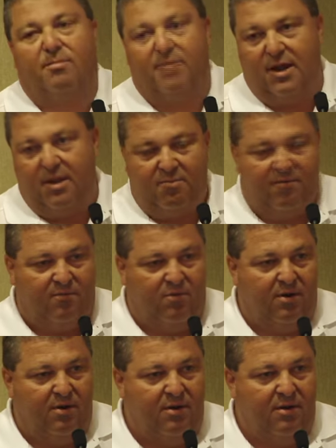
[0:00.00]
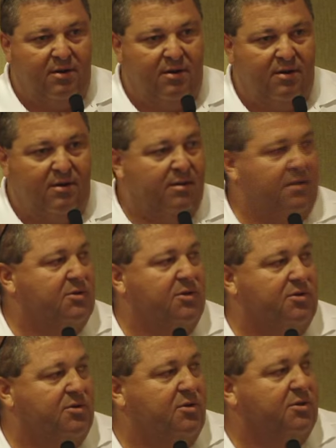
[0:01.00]
him the night before.
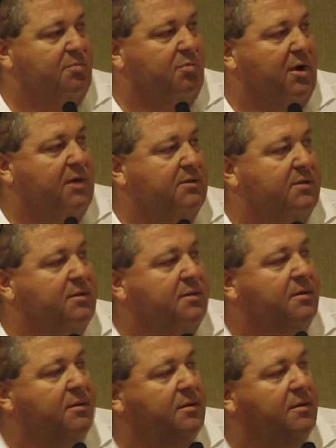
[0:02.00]
So there's no surprises.